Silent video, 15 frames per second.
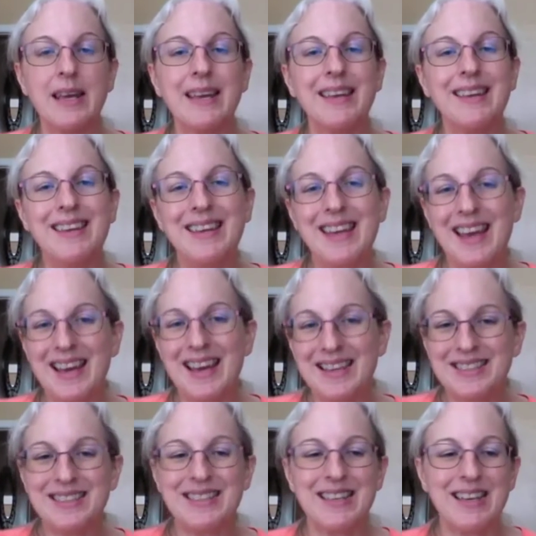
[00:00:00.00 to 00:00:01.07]

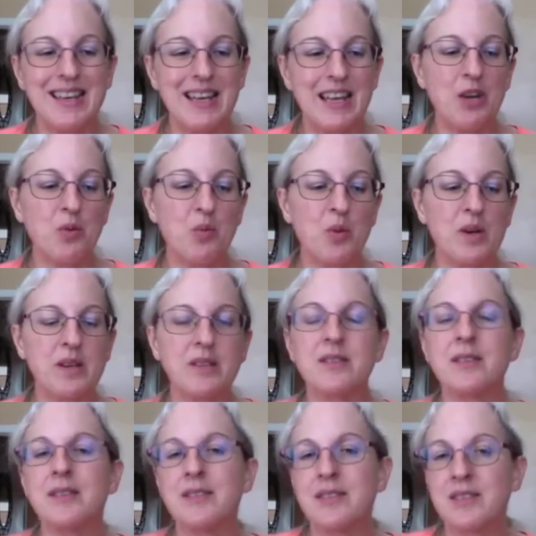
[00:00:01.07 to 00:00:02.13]
Yes, it was
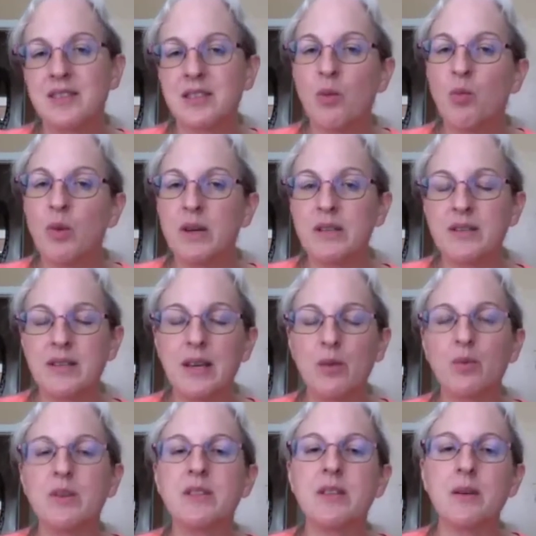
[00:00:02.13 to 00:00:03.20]
somewhat it
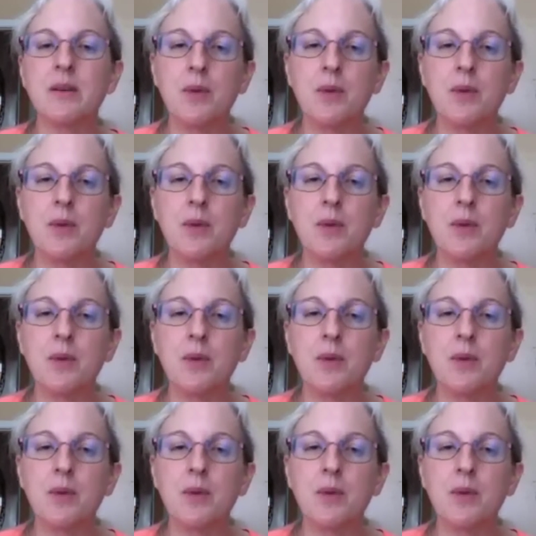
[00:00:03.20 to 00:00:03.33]
was a,